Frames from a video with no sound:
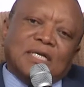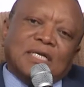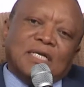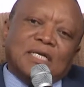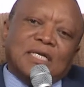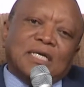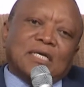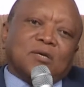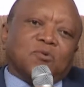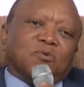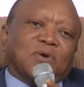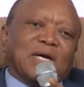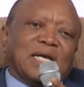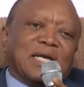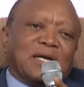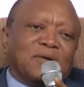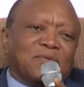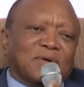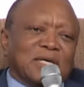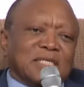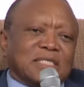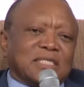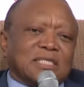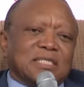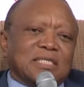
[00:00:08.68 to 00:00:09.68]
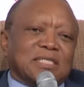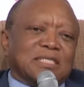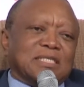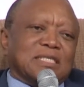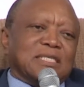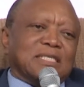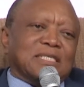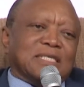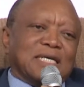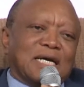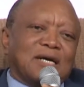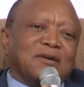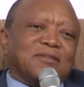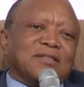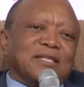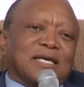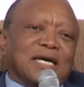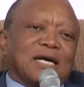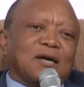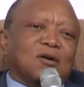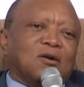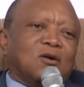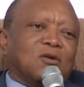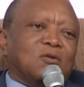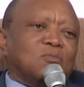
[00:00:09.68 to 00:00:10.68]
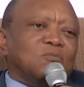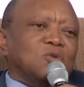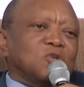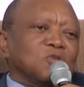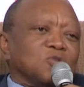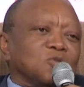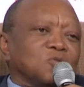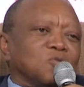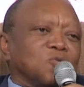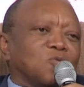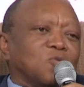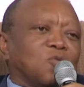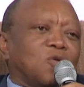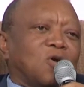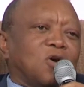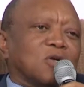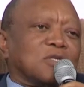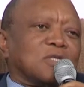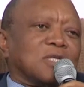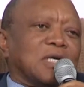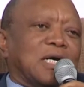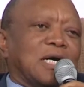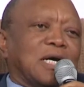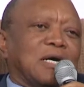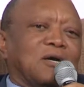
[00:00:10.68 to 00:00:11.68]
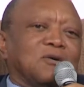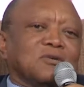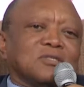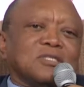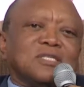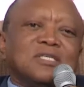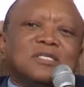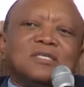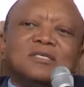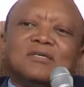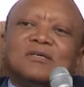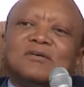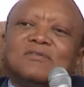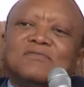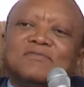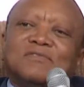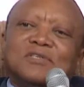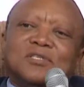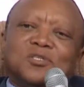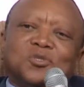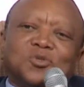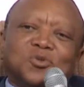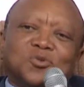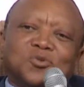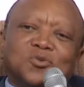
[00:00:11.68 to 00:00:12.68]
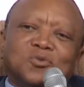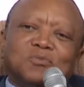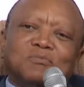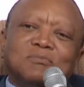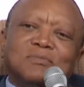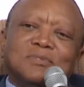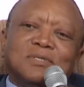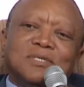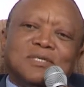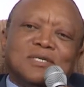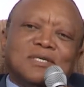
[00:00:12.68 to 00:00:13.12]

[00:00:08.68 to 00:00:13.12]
Nick, when I was sitting down there, I almost walked out of this room